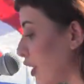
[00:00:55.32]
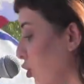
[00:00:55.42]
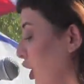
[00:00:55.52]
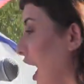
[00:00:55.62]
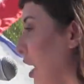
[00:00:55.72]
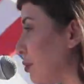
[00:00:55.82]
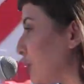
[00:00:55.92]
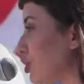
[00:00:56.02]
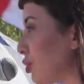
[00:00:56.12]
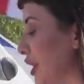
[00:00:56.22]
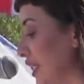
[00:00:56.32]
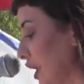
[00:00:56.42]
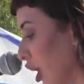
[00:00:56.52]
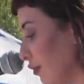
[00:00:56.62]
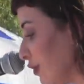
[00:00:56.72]
equal
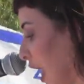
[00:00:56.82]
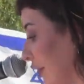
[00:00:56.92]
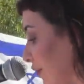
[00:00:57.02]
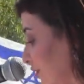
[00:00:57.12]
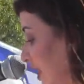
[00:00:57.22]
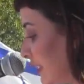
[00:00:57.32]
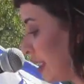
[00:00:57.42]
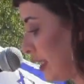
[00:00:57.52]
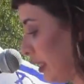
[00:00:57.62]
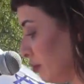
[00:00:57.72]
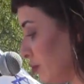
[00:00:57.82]
opportunity of life of dignity.